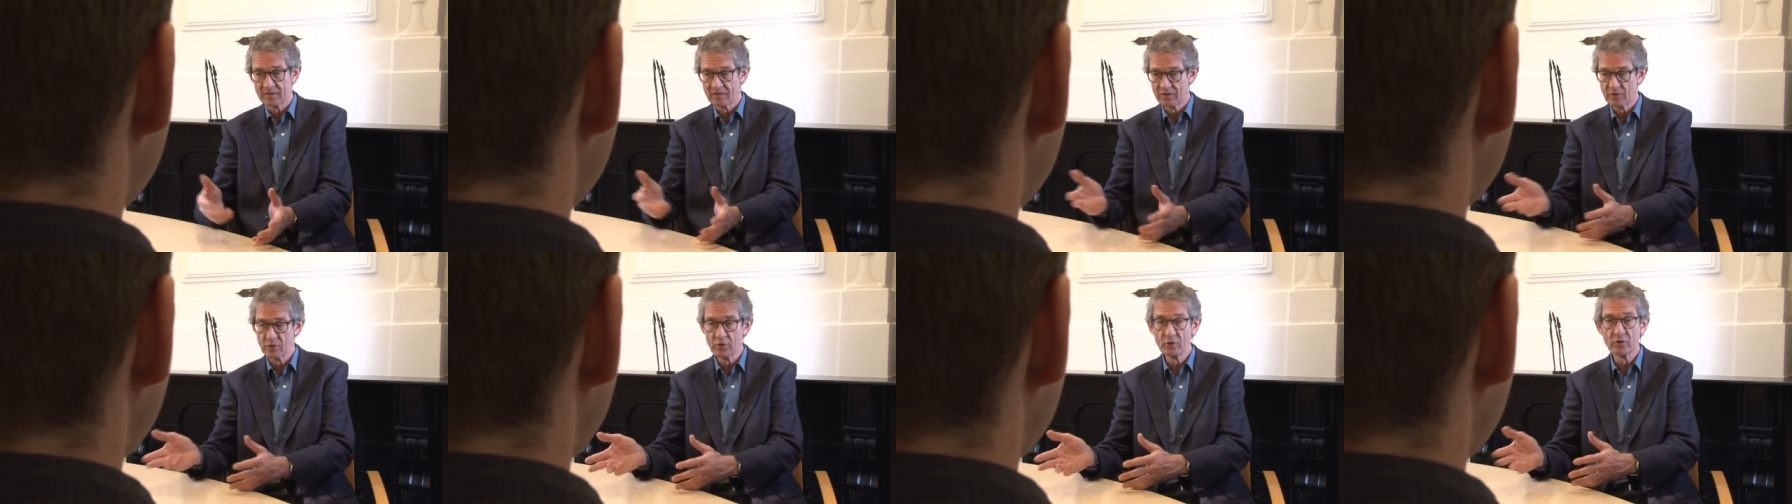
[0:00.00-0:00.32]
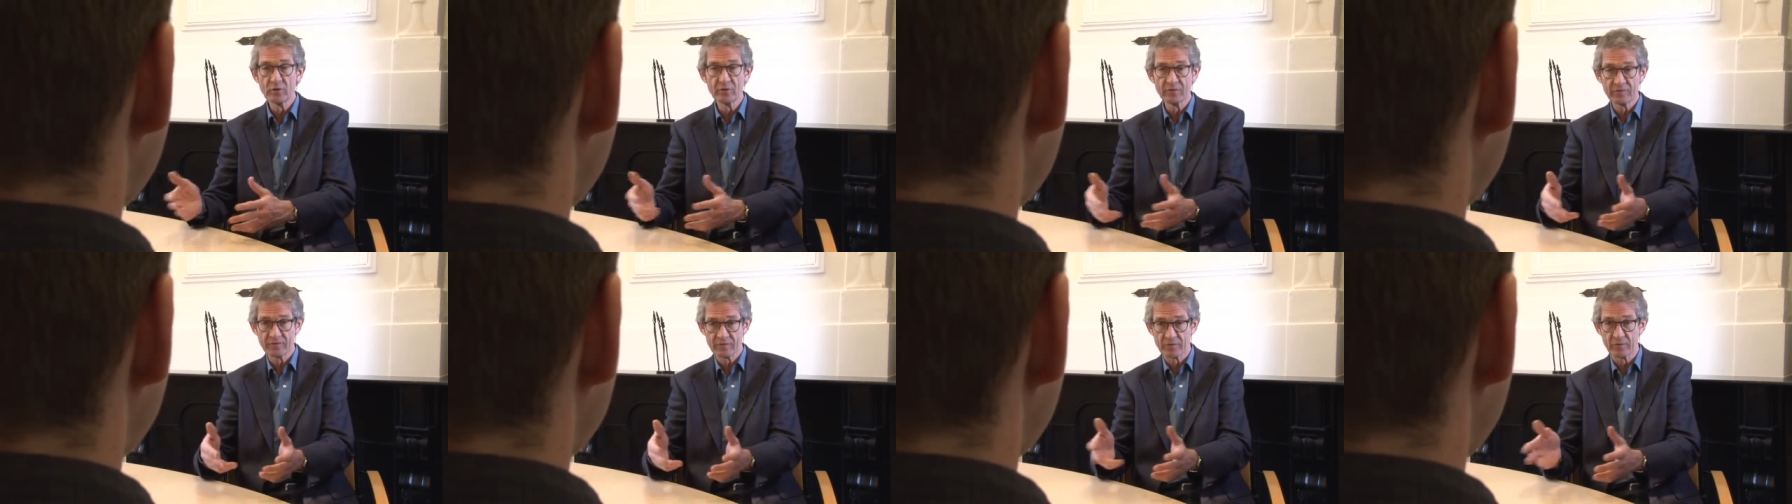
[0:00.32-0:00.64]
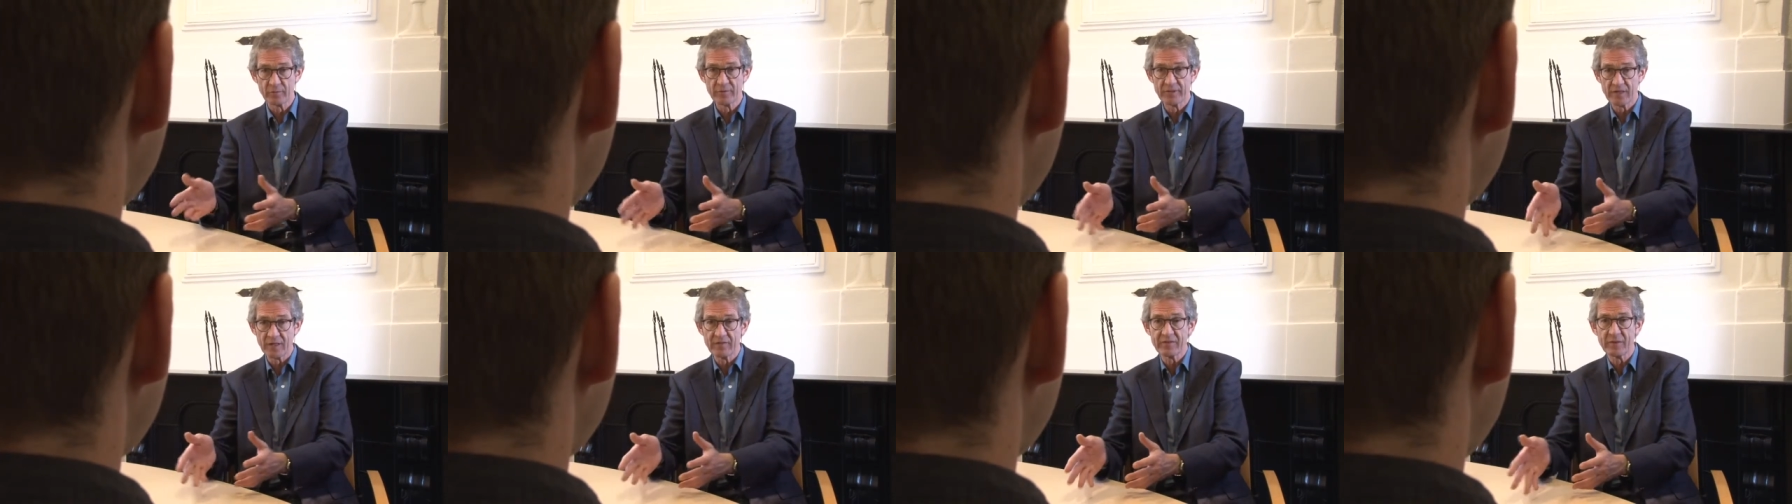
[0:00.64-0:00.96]
learn
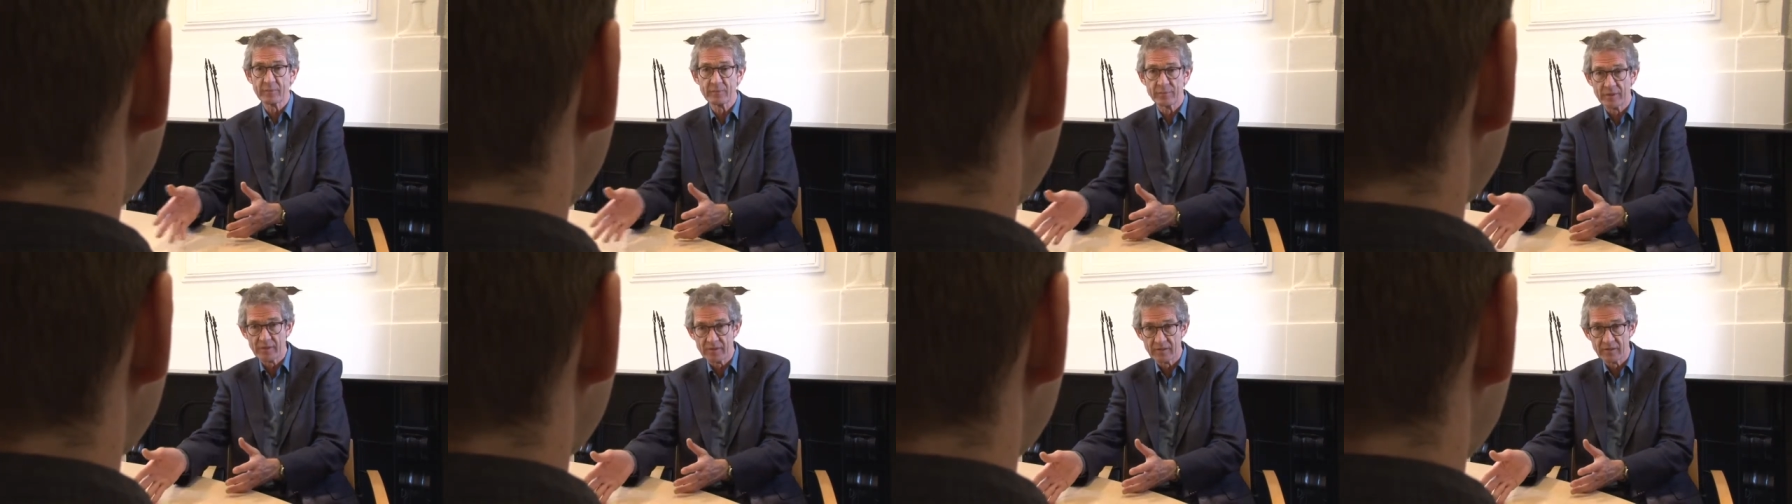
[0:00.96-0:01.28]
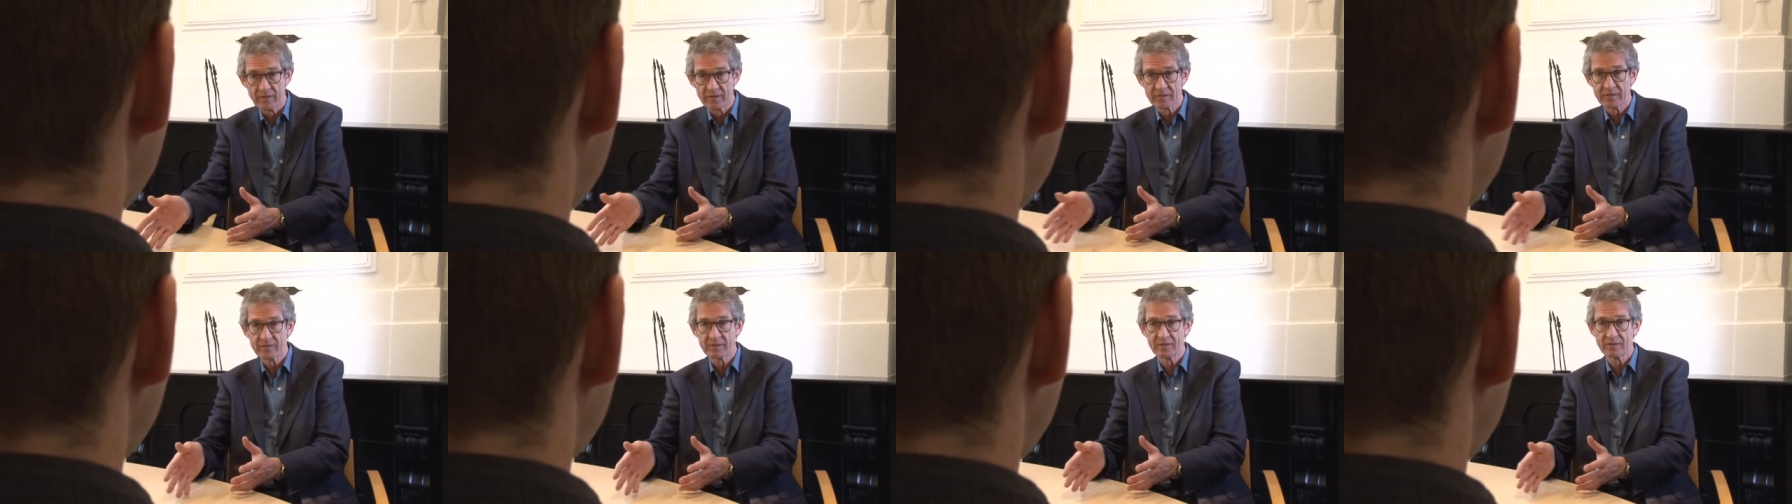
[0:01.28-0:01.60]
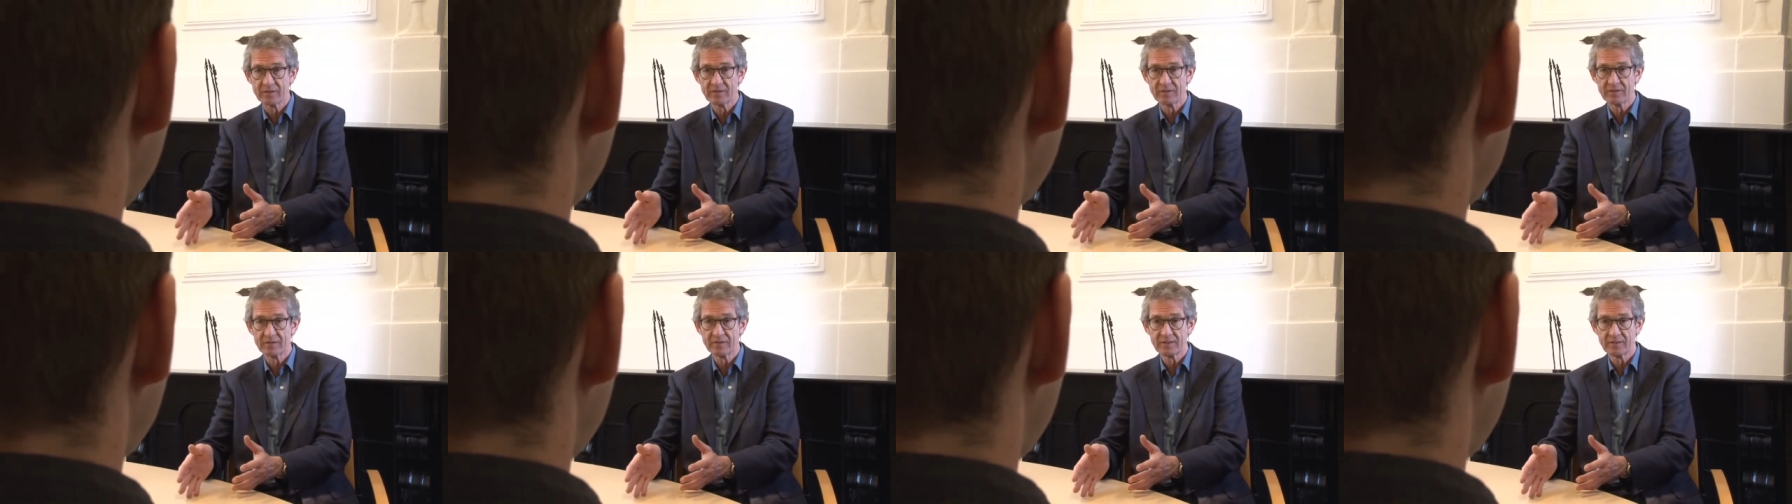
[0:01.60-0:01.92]
from the other path
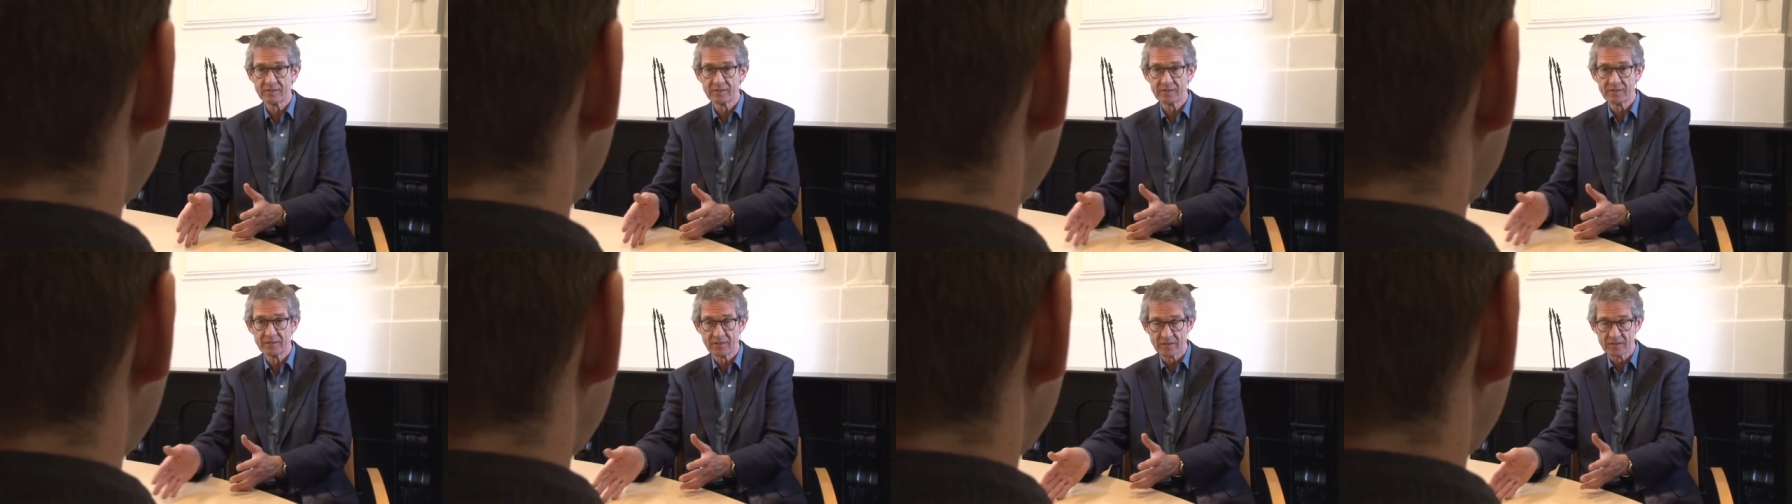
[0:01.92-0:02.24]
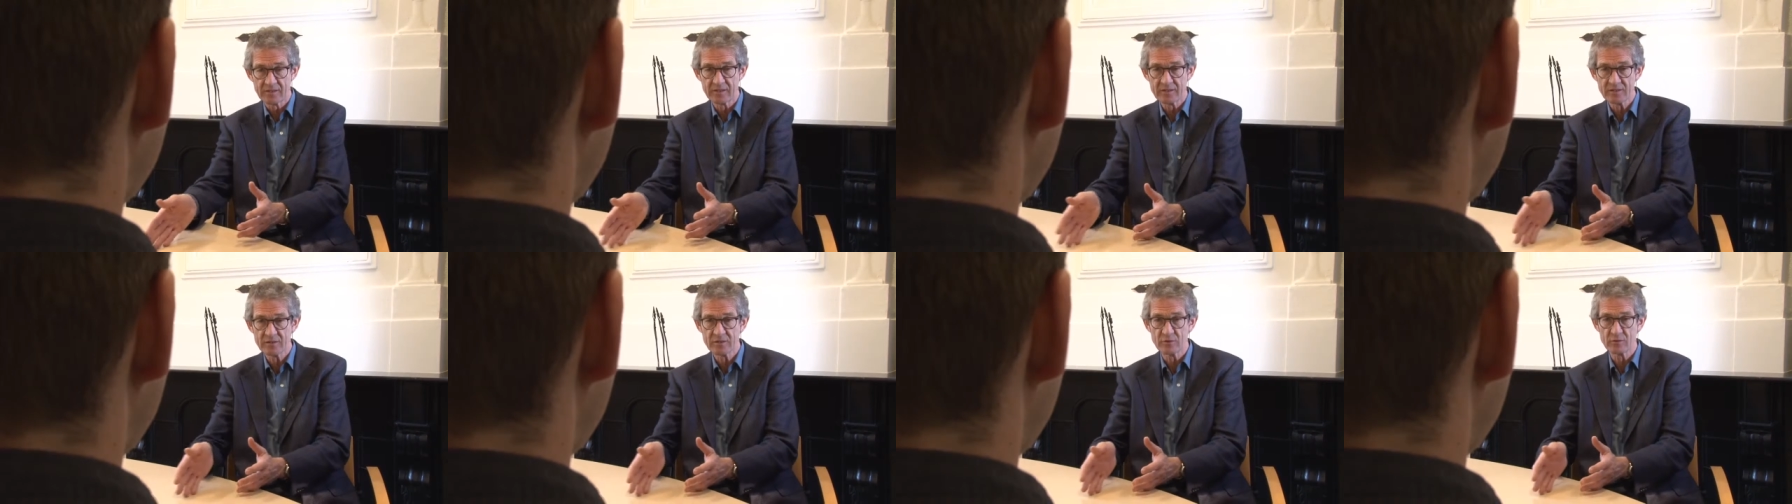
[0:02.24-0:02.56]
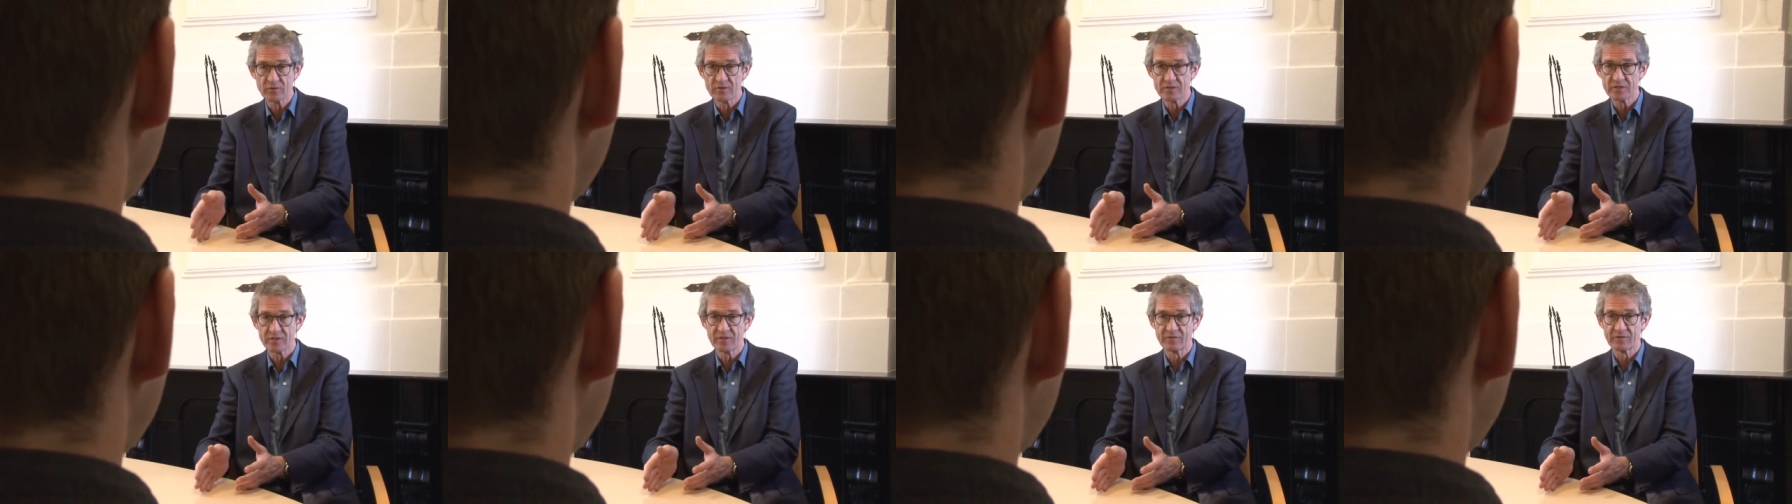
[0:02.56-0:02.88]
that the other
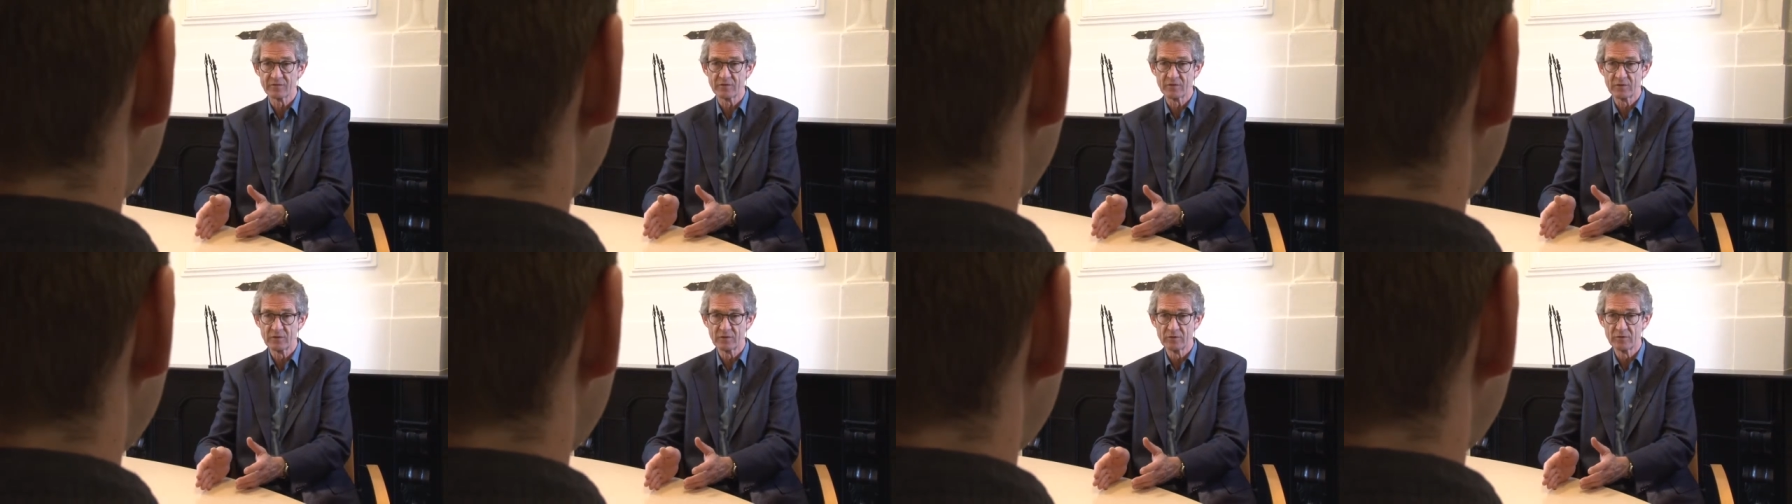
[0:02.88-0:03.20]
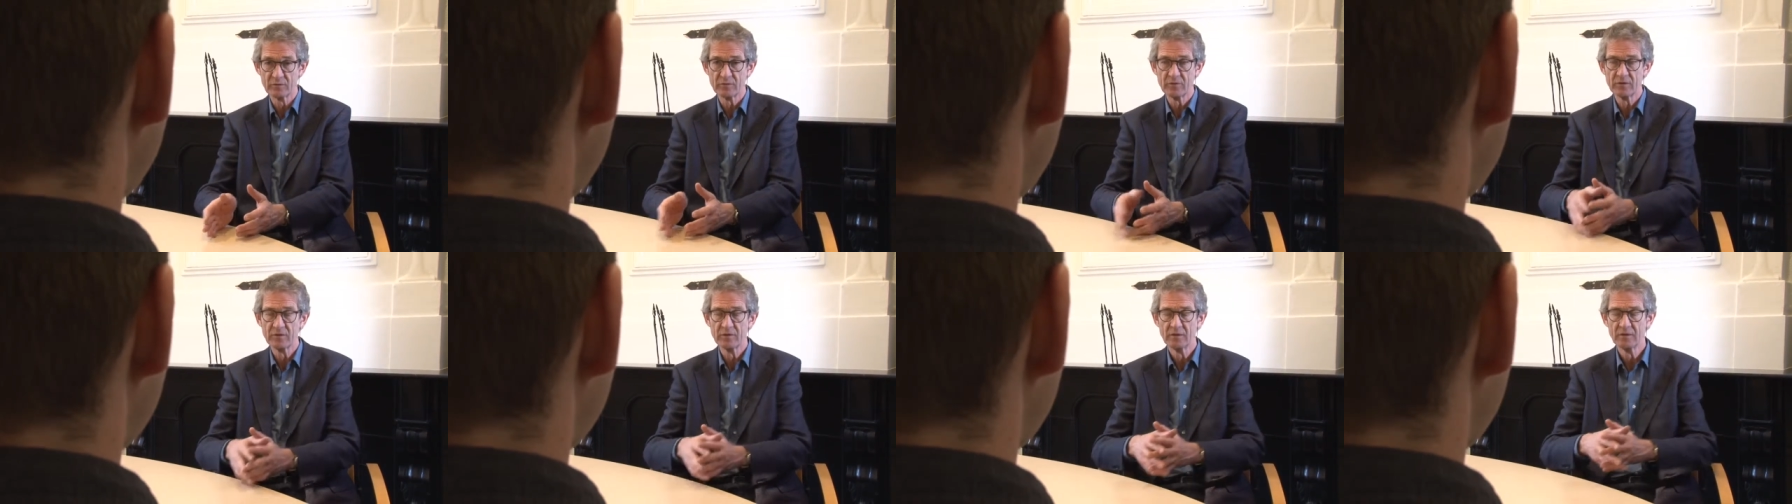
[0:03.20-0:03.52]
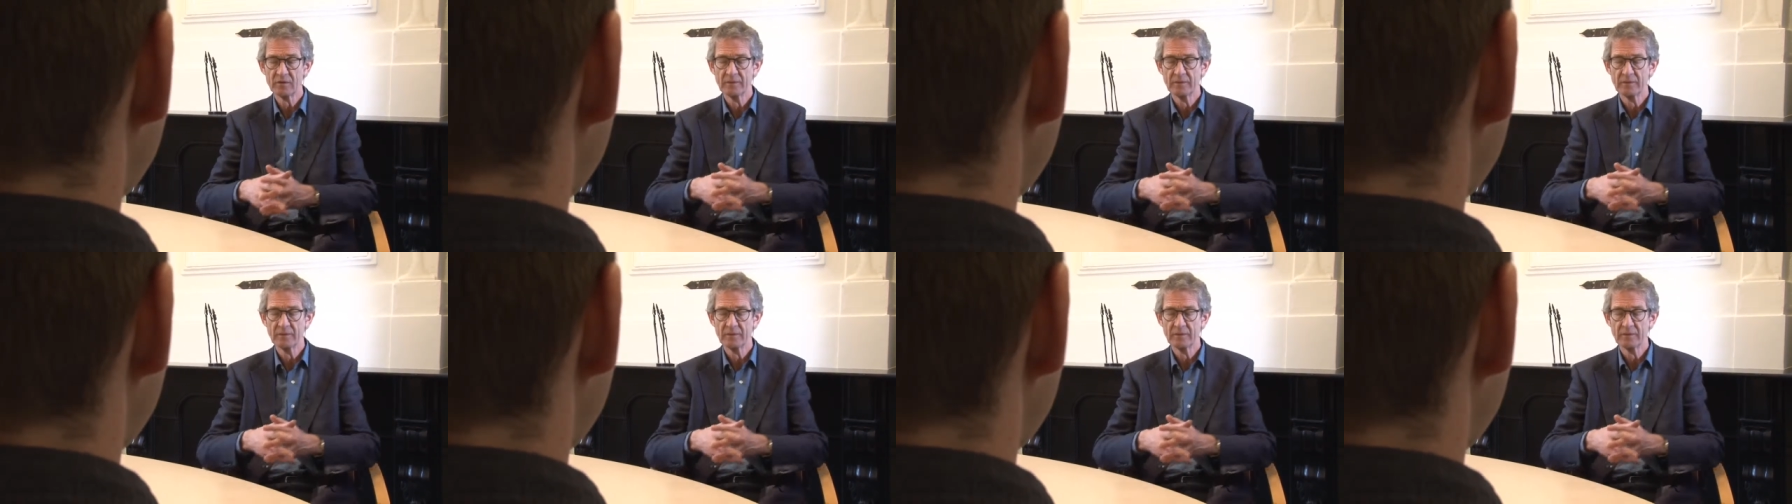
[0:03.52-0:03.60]
students have followed.